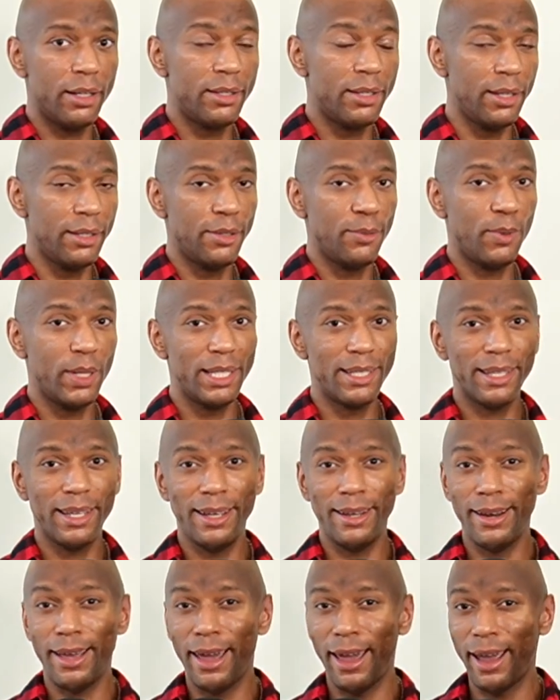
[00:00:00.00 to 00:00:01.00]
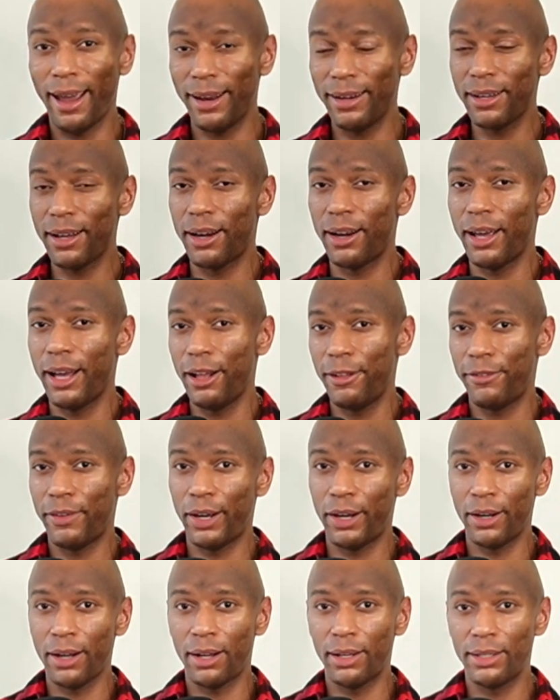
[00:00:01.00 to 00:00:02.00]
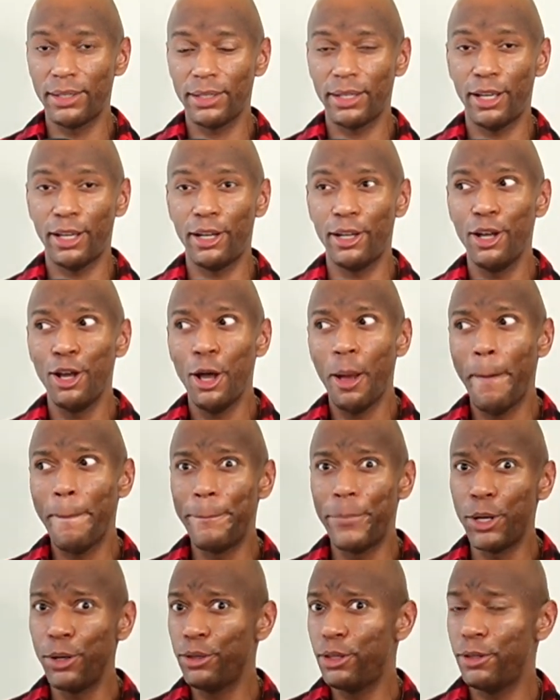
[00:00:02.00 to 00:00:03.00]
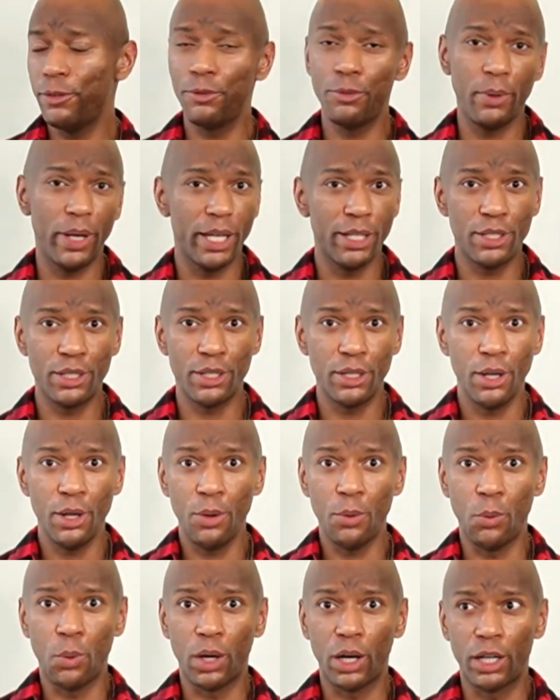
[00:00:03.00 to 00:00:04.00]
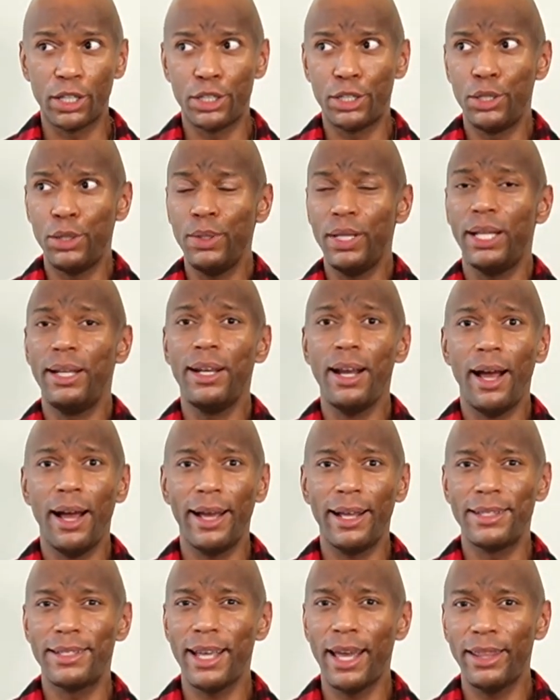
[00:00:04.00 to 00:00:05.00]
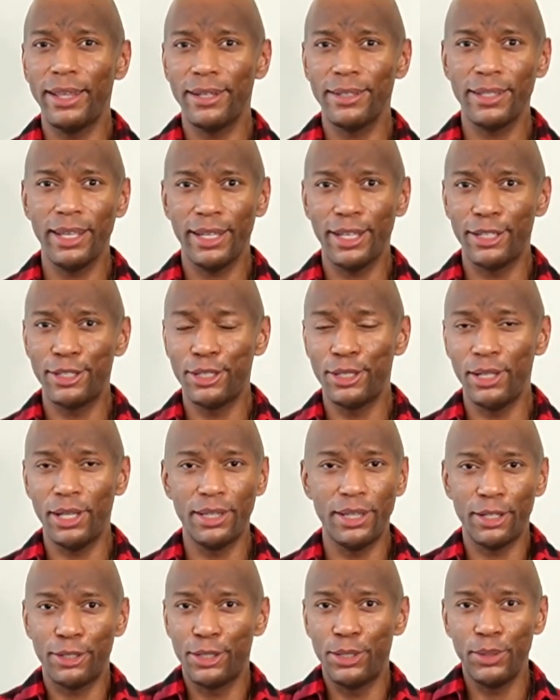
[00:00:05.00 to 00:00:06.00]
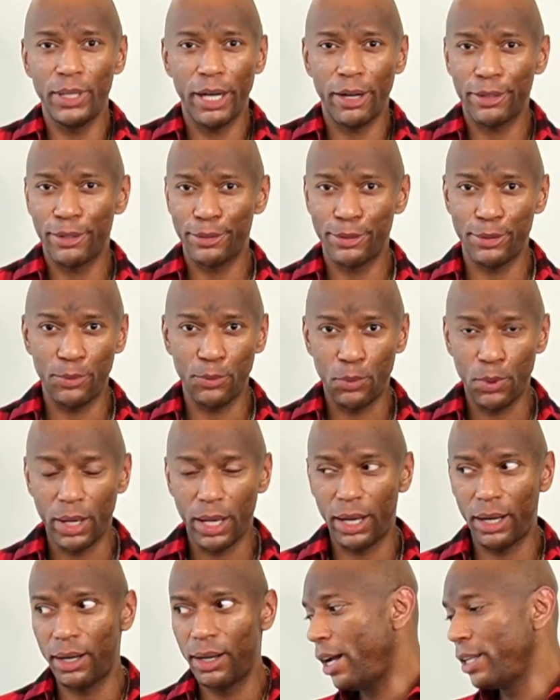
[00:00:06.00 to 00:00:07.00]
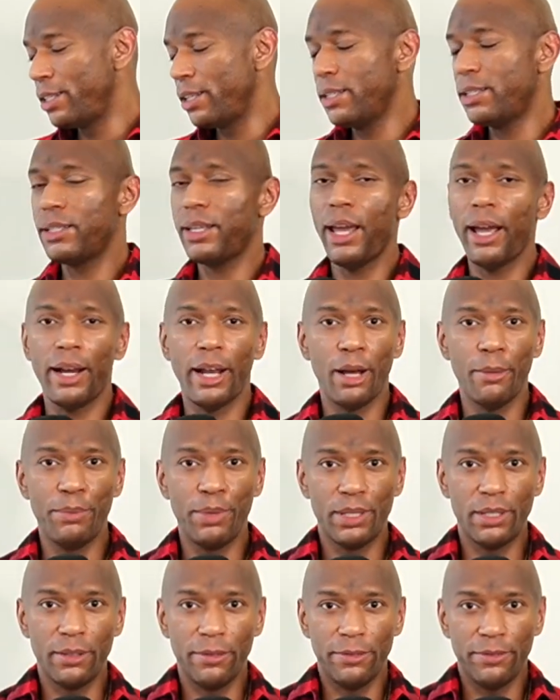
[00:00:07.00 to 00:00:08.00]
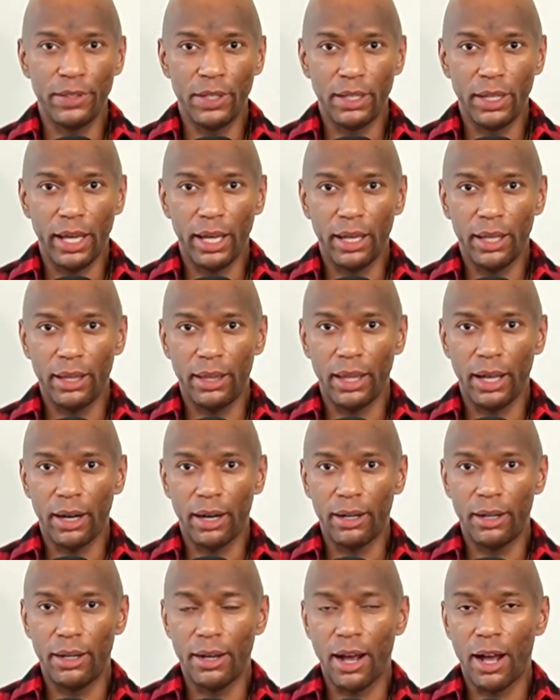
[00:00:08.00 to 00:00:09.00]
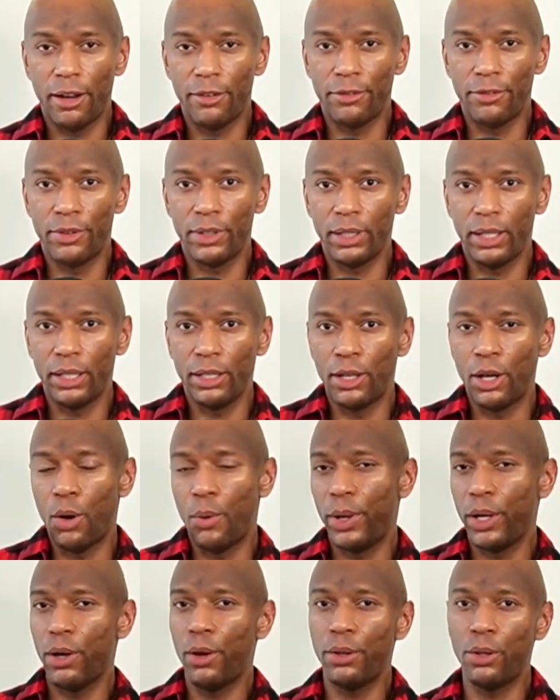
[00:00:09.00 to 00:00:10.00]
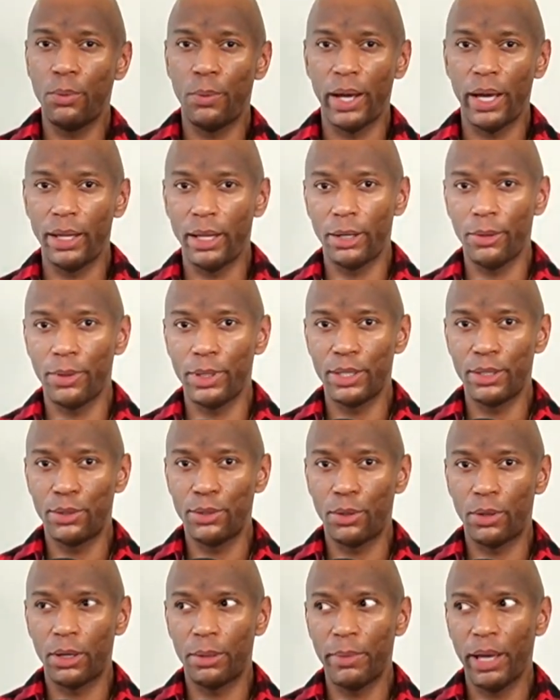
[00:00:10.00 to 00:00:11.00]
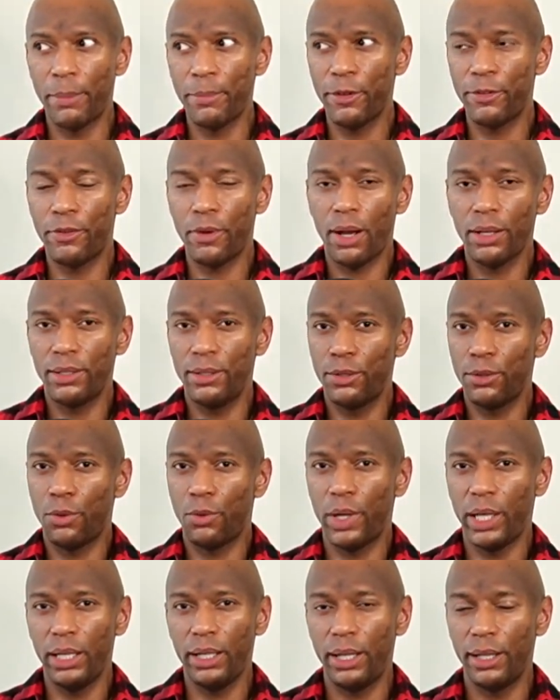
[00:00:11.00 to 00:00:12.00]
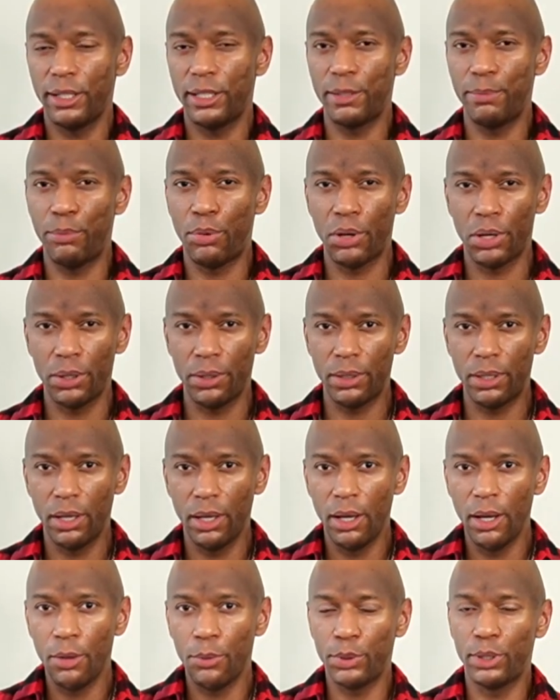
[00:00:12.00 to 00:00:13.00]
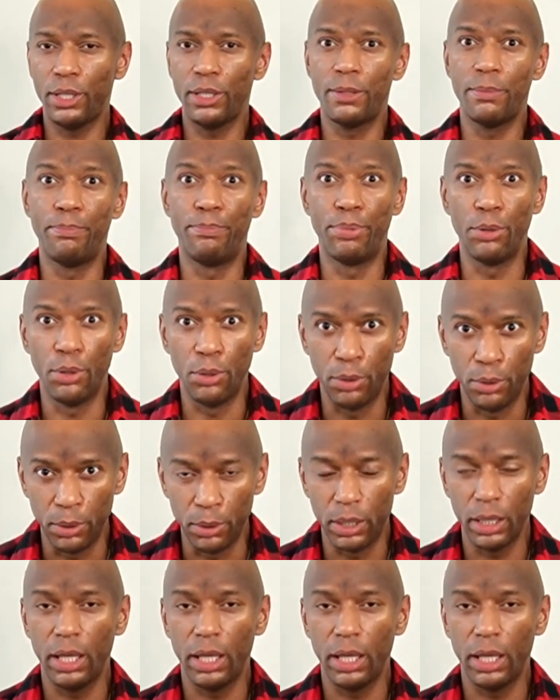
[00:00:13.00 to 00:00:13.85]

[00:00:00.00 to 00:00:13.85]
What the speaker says: season 1 skin and got a Hellfire Gala skin, both of which were to the nines, and there's they're 2 characters in 1. I just can't help but to feel like they're not really going all the way there with Storm. Emma Frost is already getting spoiled with these bold,